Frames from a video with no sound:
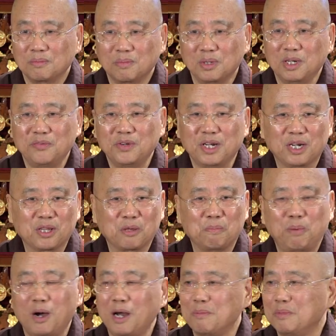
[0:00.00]
in an
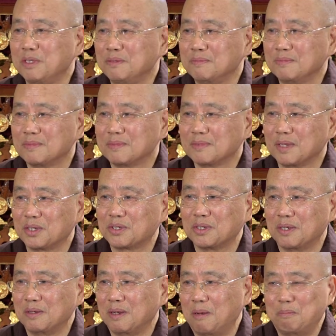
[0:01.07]
apartment,
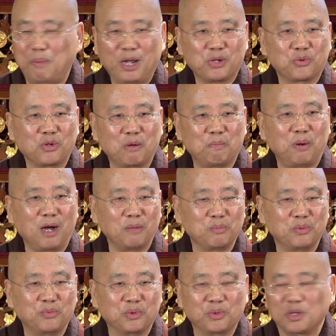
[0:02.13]
a bachelor
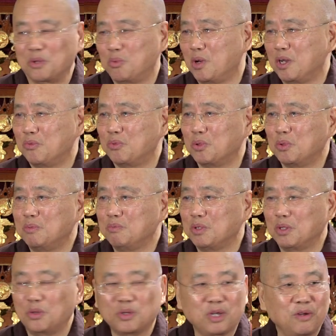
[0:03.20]
apartment with only one room.
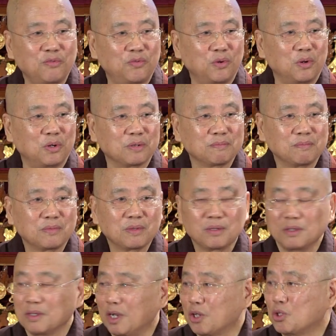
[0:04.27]
We're looking for
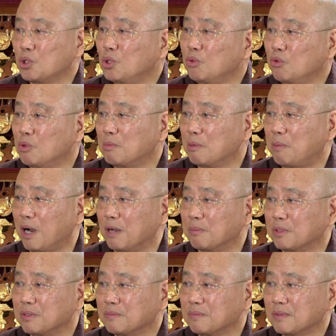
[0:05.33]
a two-room
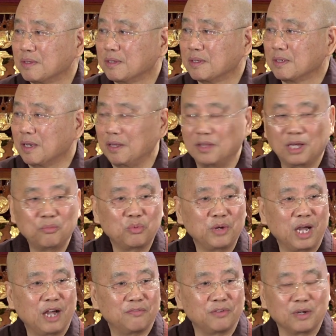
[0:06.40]
apartment. And then
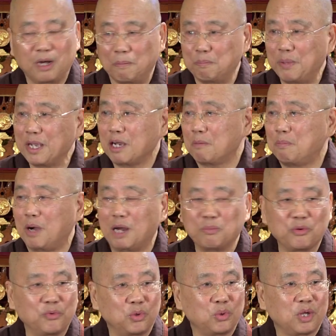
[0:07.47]
we have a big
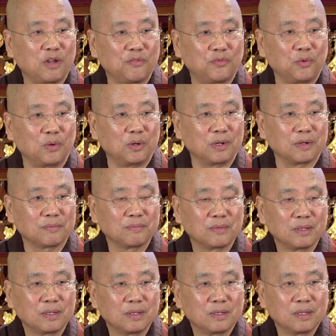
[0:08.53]
apartment. We're looking
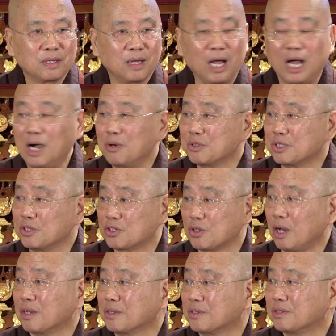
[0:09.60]
for a house in
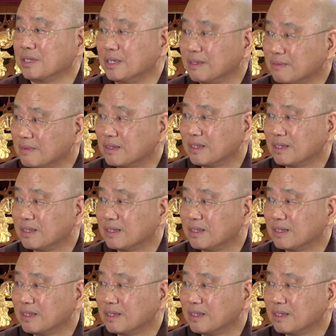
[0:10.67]
Sonnesi.